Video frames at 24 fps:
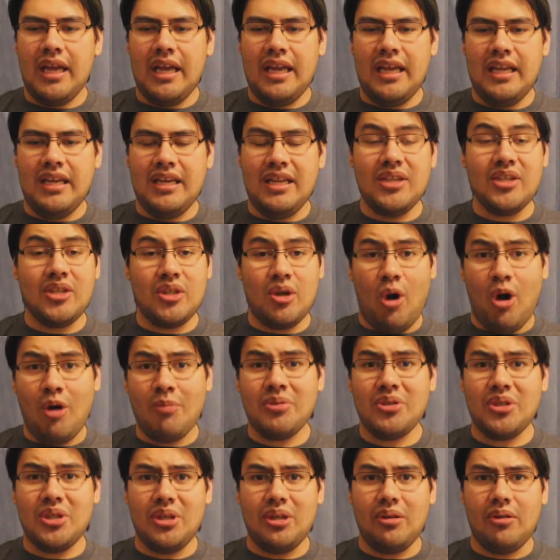And he's an
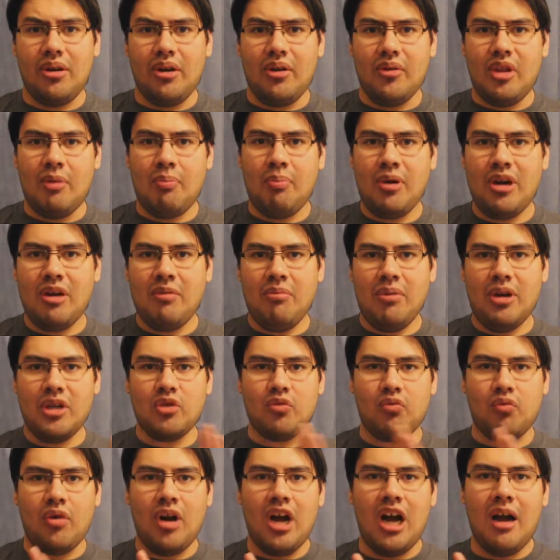arms dealer. They pretty much
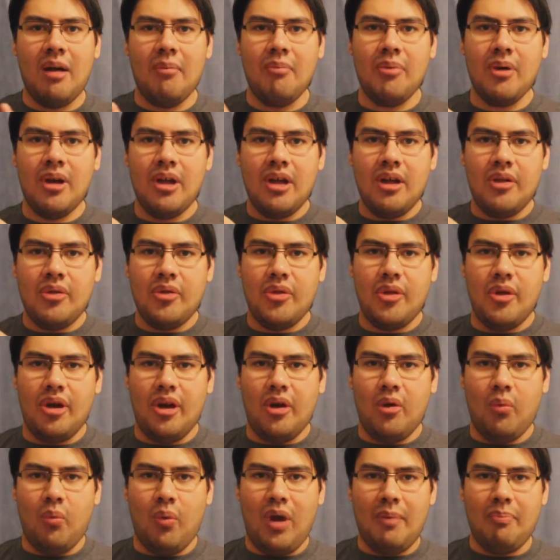rob
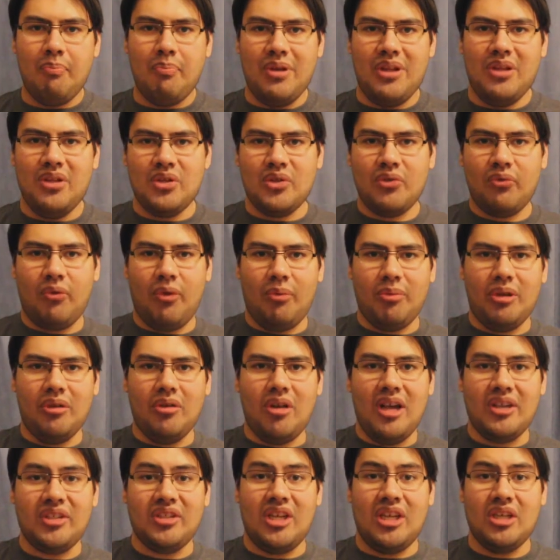the weapons from the
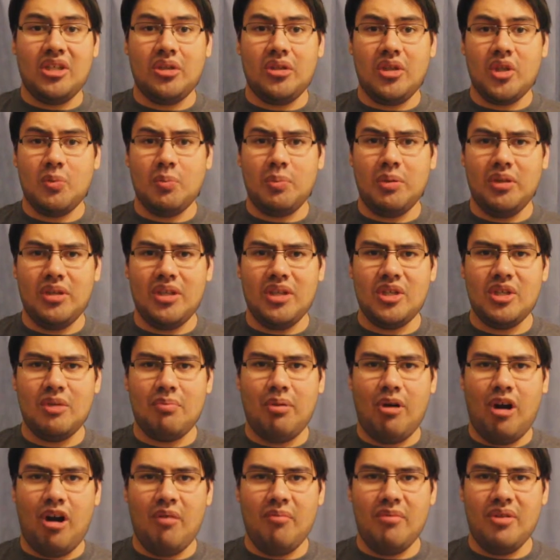Los Angeles Police
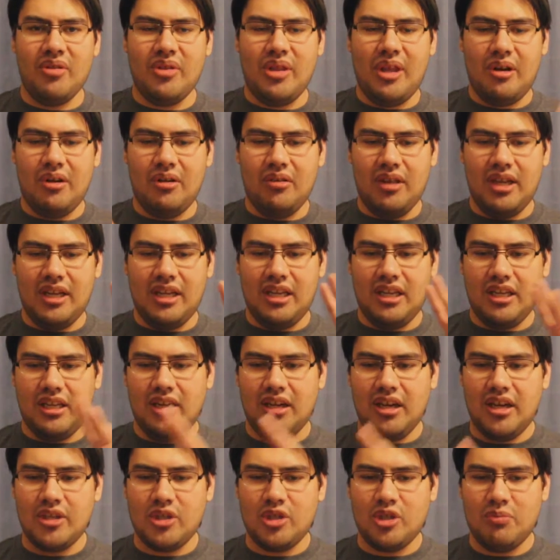Department that are like in
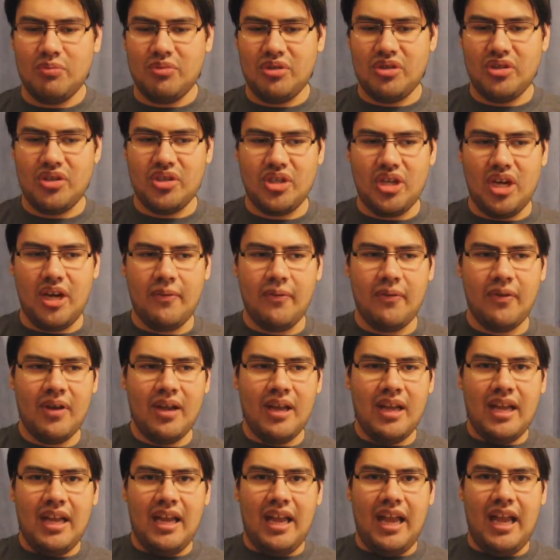customs and stuff,
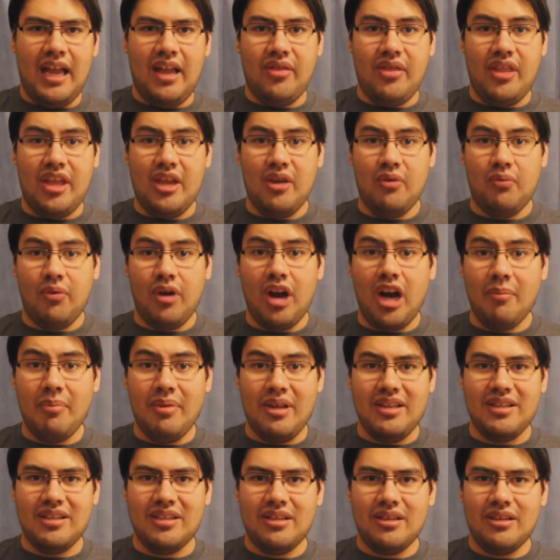and they rob
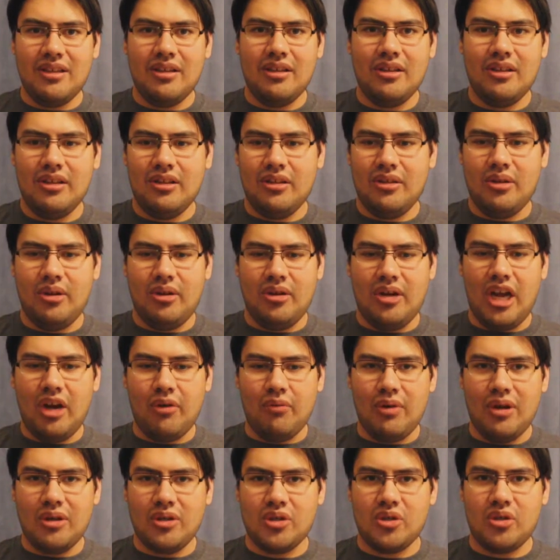it. They're
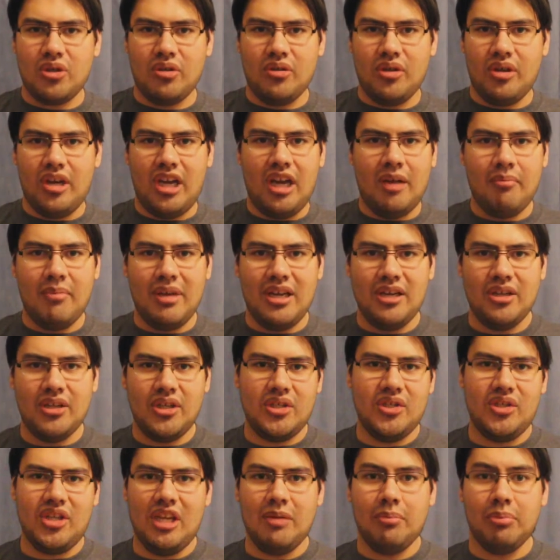not registered, they're not made into
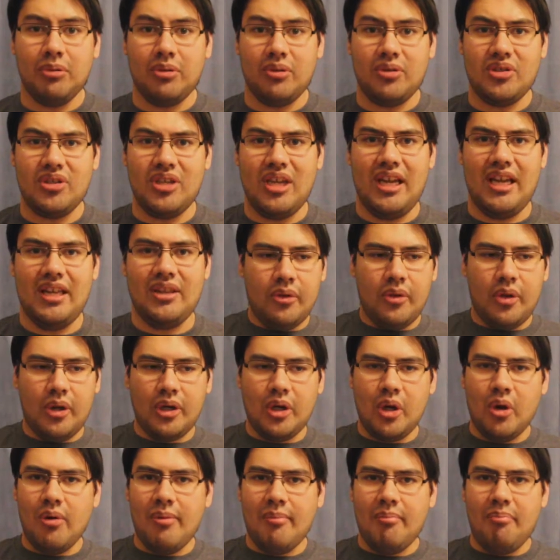staplers yet. They're
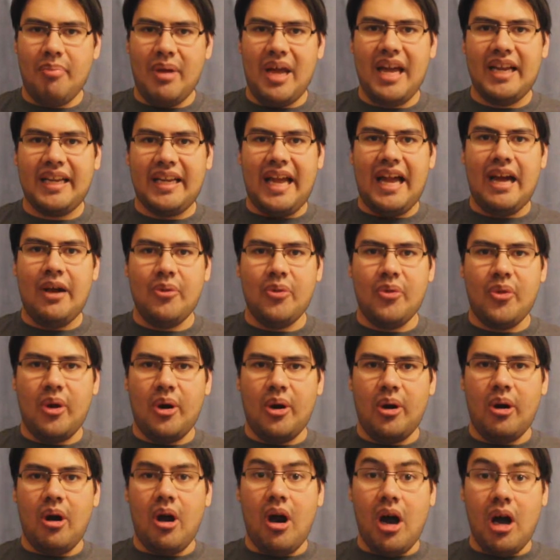going back out
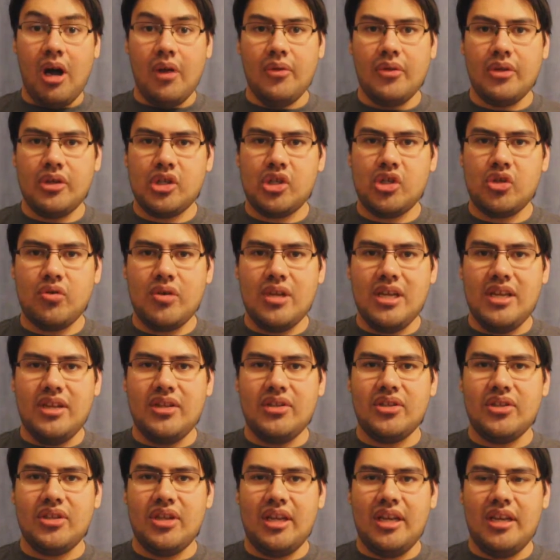there on the
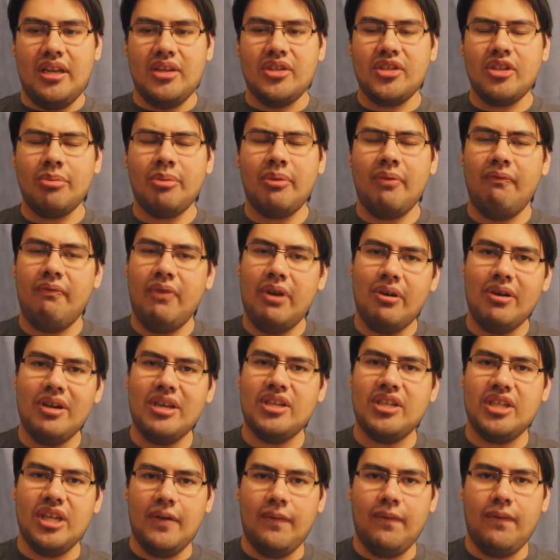streets, and it's something very
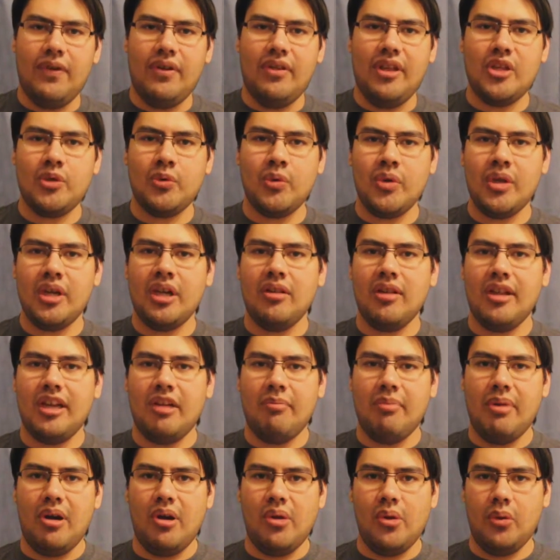different. That's one thing I like
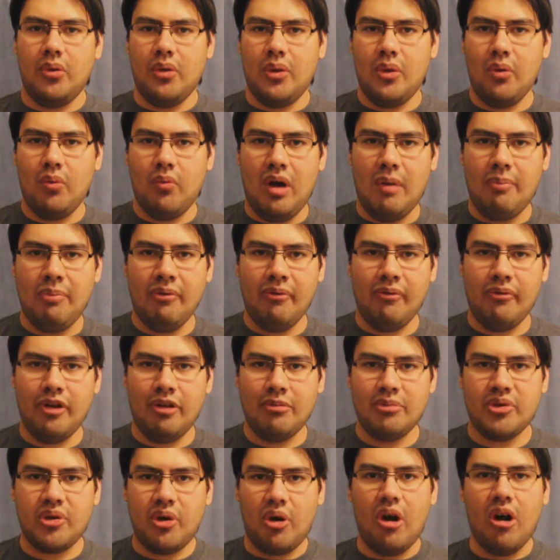about all the Lethal Weapon
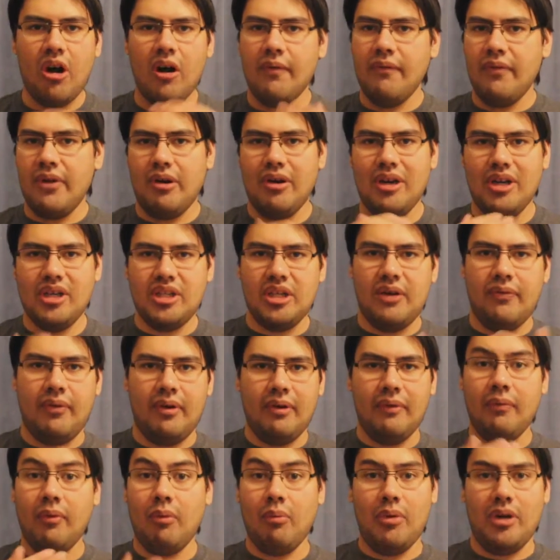films. They're all very
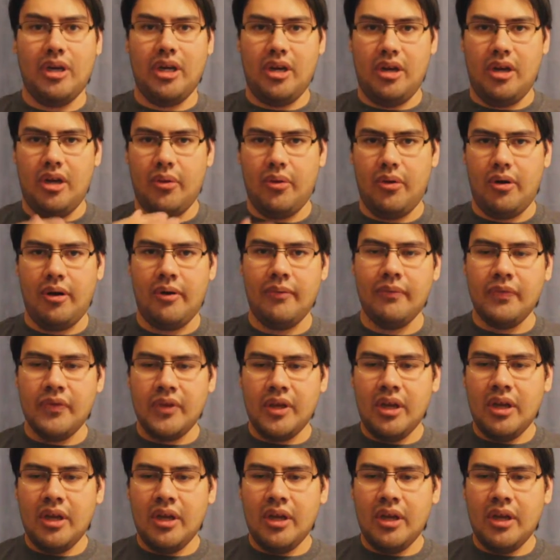different from one another.